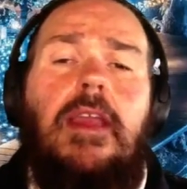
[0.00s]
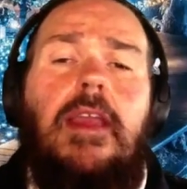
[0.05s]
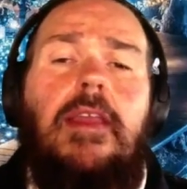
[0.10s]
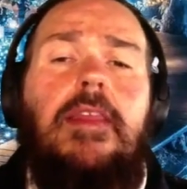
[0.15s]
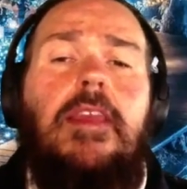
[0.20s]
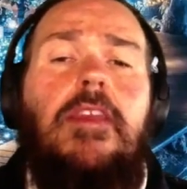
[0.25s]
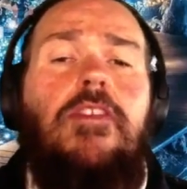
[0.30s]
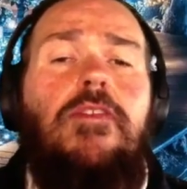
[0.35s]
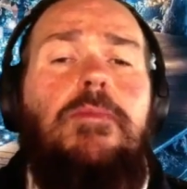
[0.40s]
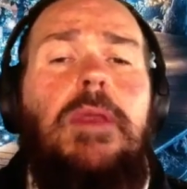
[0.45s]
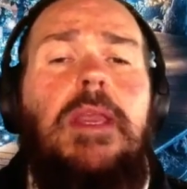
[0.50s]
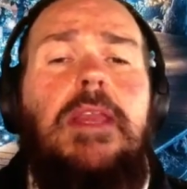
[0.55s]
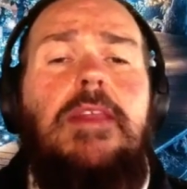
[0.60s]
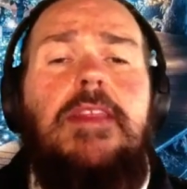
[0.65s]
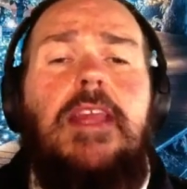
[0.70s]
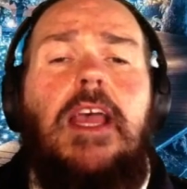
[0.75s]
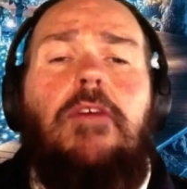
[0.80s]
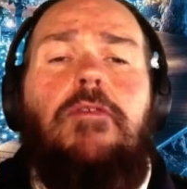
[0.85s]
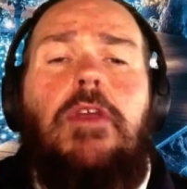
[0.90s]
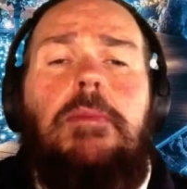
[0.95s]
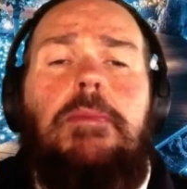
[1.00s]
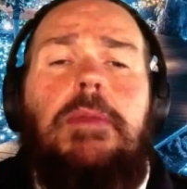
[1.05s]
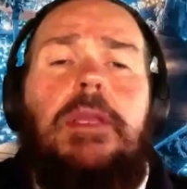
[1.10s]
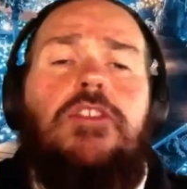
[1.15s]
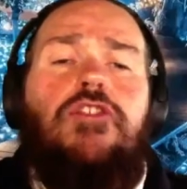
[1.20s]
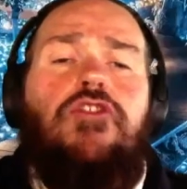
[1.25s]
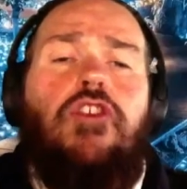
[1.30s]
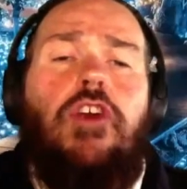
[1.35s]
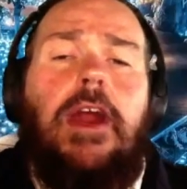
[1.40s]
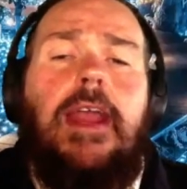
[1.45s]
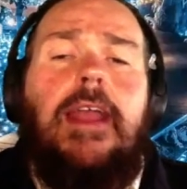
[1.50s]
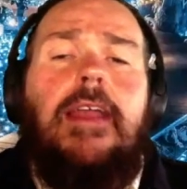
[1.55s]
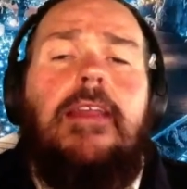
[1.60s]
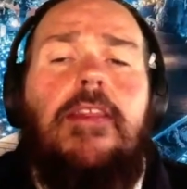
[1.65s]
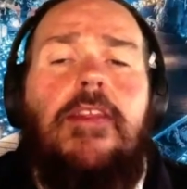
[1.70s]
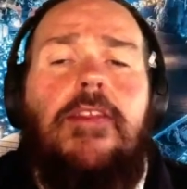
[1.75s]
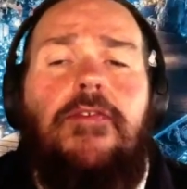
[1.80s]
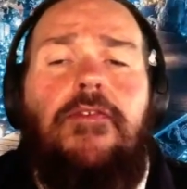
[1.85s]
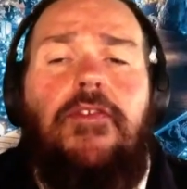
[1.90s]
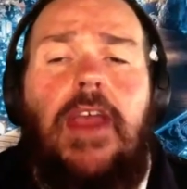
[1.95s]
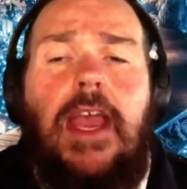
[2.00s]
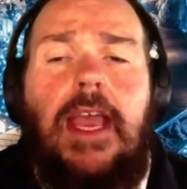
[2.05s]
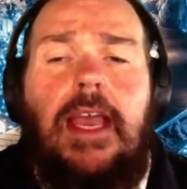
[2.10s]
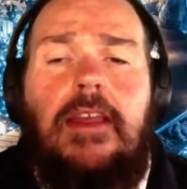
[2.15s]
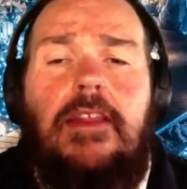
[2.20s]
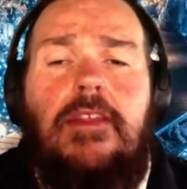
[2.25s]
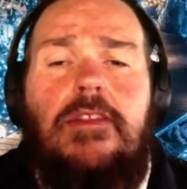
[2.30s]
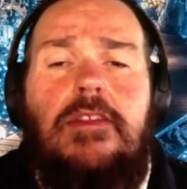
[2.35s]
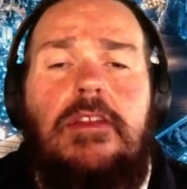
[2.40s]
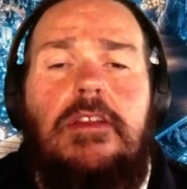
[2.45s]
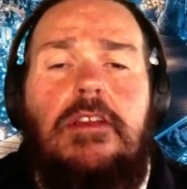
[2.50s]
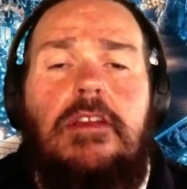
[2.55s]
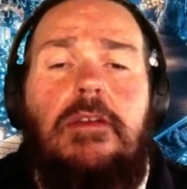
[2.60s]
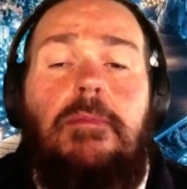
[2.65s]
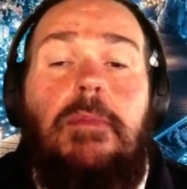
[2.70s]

And this means that we've been transfixed